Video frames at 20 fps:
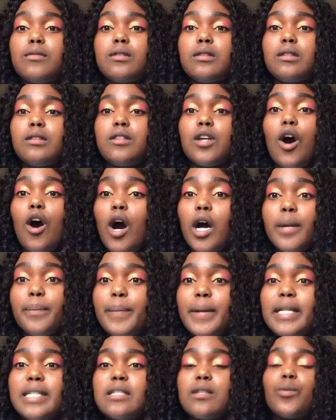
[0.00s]
the
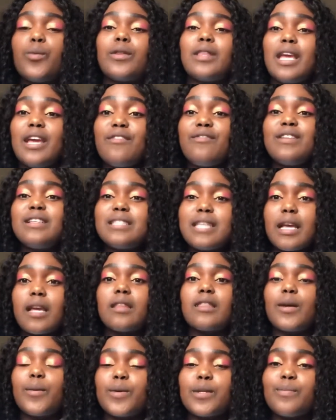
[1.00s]
heartbeat, with every second
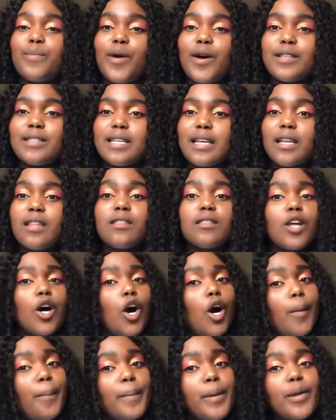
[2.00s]
that was passing, the
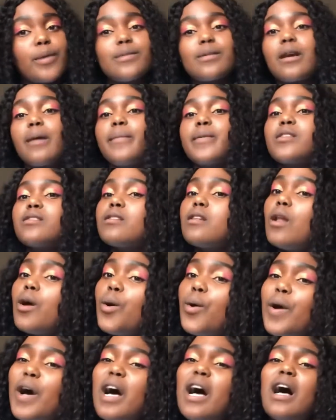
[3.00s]
heartbeat was becoming
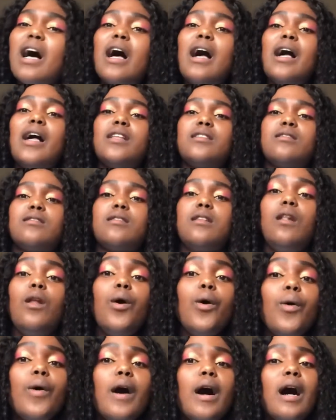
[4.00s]
slower and
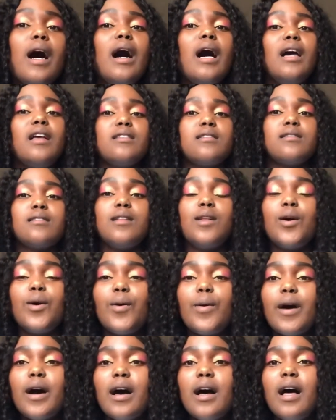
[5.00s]
slower and
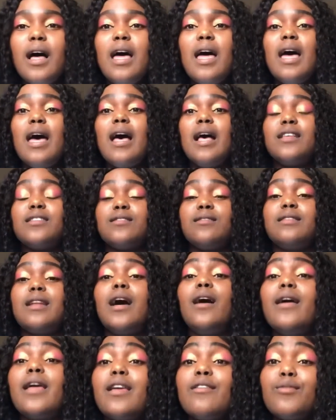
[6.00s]
slower. And so
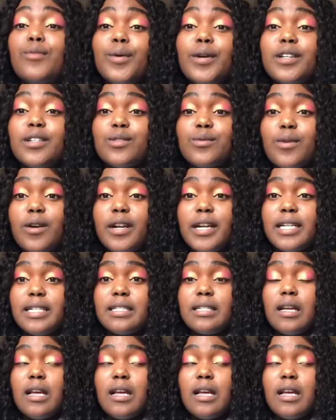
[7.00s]
now everybody's worried.